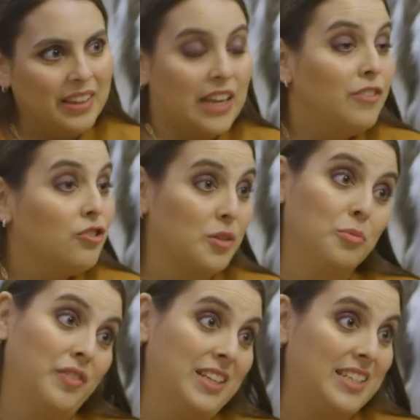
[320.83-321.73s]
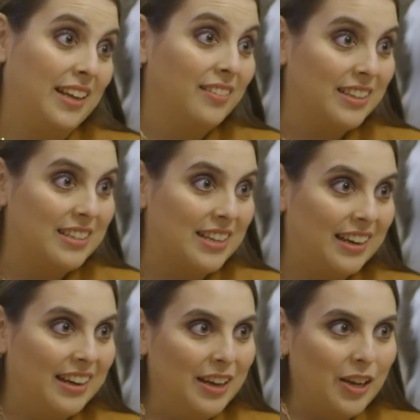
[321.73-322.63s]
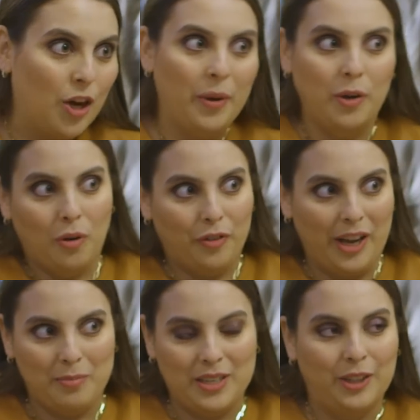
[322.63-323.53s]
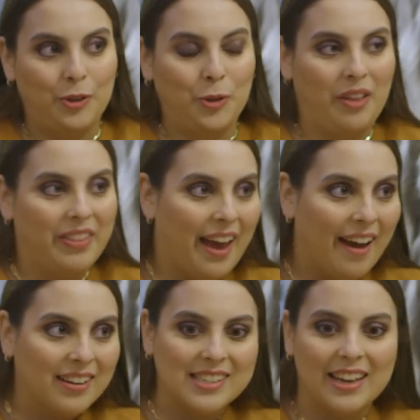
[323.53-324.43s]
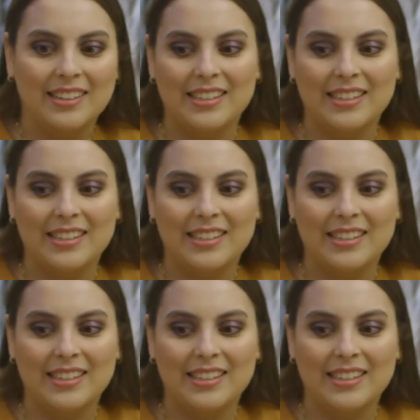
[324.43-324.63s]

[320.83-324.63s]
even just moving to England and going to Wolverhampton and learning the accent,